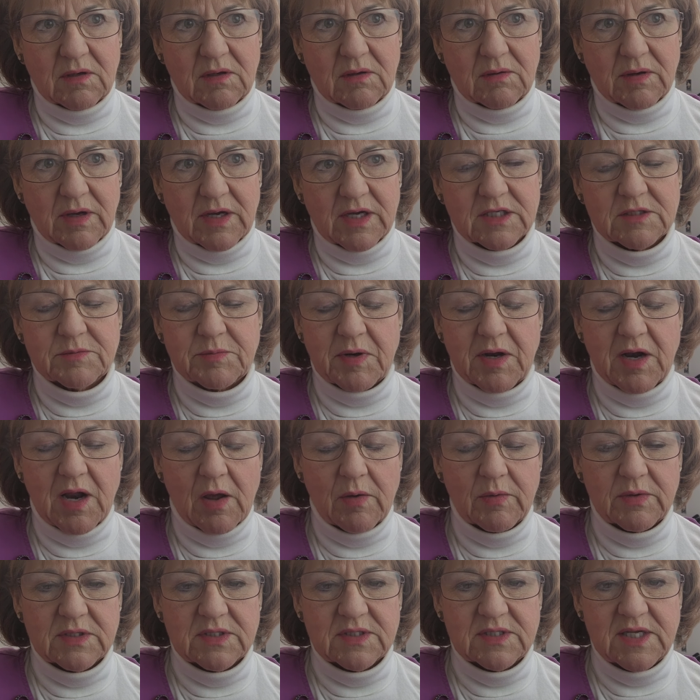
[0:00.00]
my husband and I
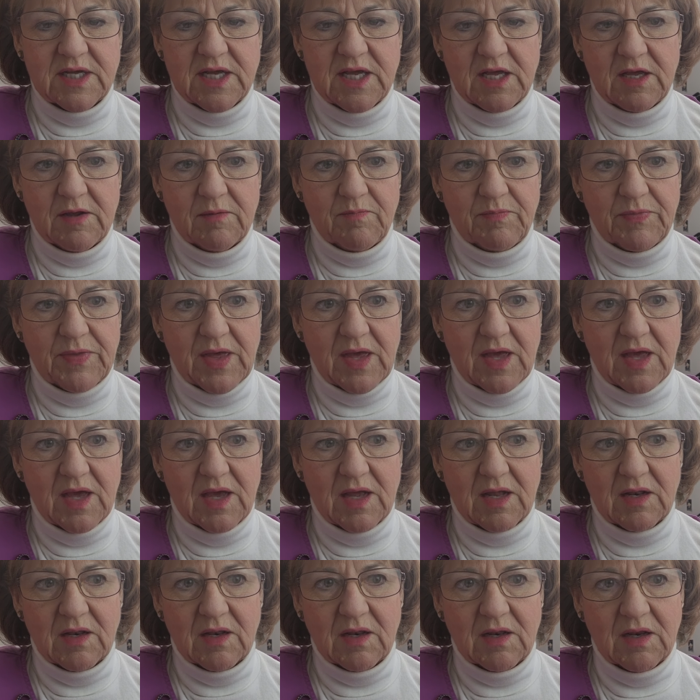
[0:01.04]
would see him
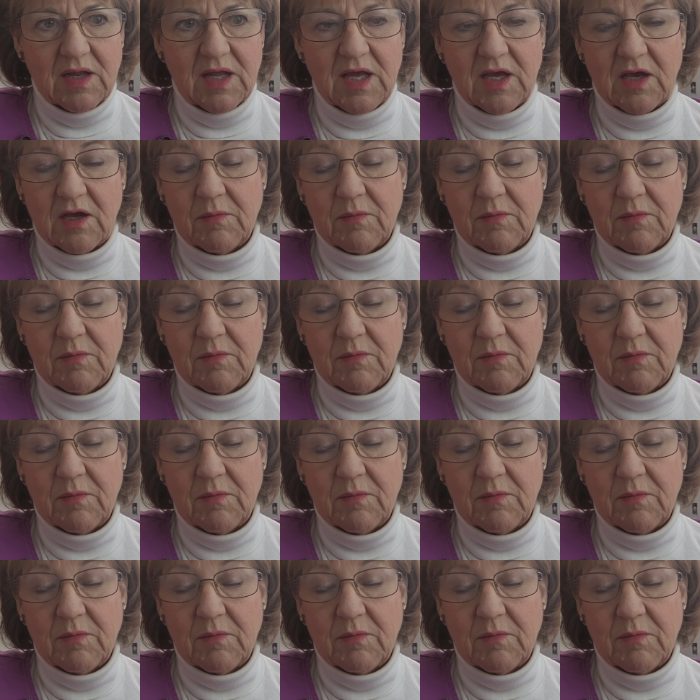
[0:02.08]
and he